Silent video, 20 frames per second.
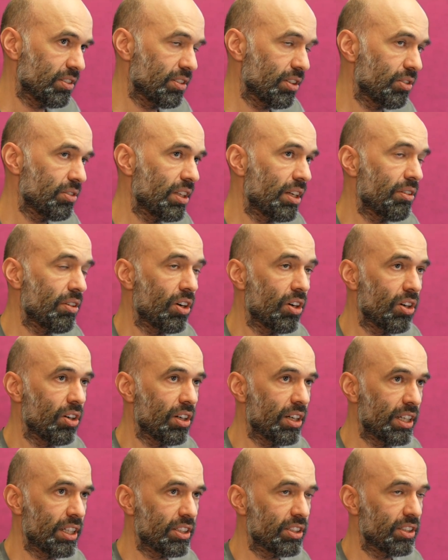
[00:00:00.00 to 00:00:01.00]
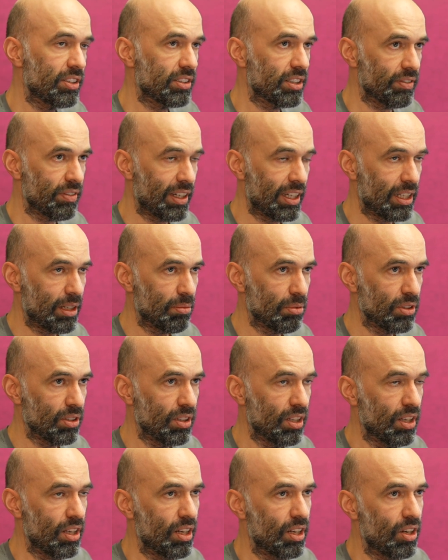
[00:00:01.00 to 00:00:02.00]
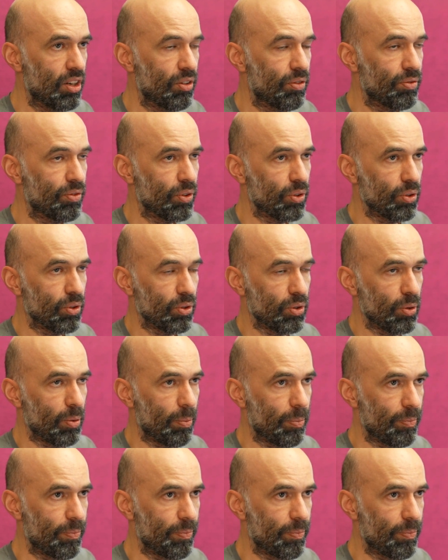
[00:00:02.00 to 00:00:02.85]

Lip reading: So there are agents available for